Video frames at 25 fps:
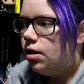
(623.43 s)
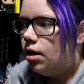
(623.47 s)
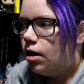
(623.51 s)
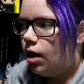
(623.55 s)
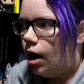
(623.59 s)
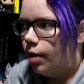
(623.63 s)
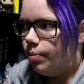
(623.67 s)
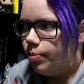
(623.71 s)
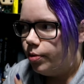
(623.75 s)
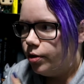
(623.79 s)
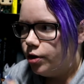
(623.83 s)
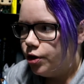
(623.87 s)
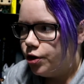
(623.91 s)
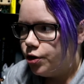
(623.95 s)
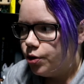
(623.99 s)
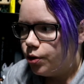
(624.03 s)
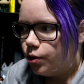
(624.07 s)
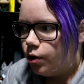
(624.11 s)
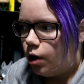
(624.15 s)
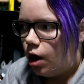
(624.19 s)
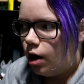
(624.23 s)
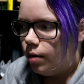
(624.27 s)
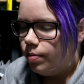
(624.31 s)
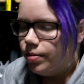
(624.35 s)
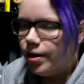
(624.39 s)
I'm pretty
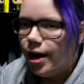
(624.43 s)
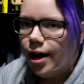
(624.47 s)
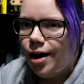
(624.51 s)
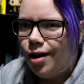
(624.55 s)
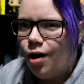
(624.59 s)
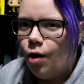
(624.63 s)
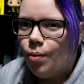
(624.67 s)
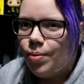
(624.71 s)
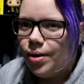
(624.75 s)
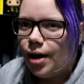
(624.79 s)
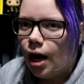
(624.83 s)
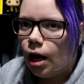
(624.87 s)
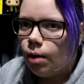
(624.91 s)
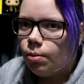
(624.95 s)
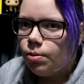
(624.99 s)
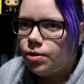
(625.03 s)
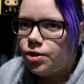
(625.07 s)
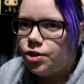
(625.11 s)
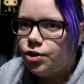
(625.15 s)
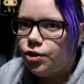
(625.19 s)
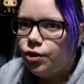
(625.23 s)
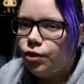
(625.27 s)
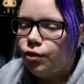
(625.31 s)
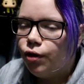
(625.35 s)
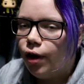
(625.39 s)
sure I'll be able
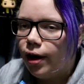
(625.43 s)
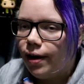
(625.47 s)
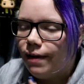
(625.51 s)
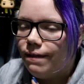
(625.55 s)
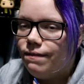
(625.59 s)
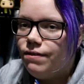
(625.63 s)
to like